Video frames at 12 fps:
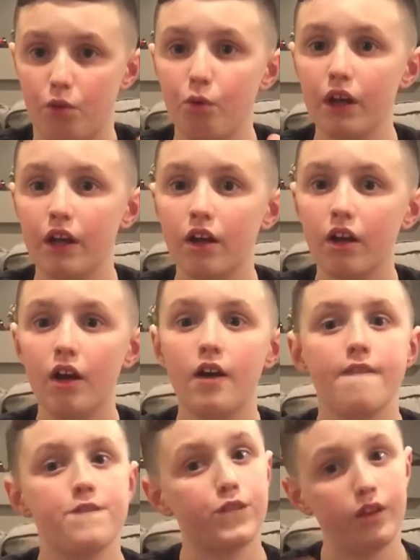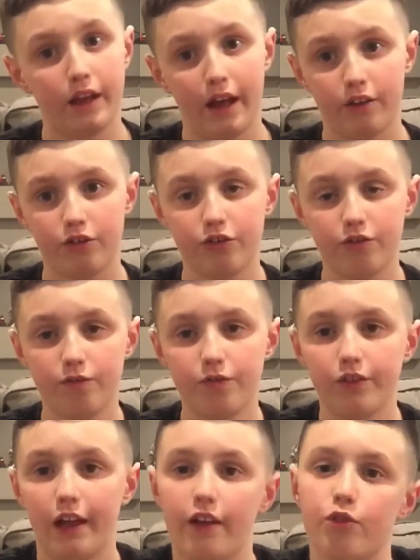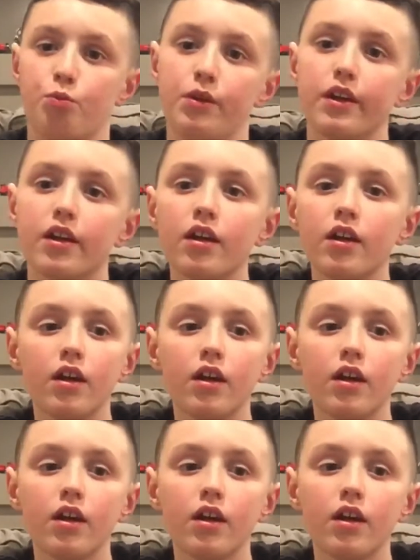week for the last for last week,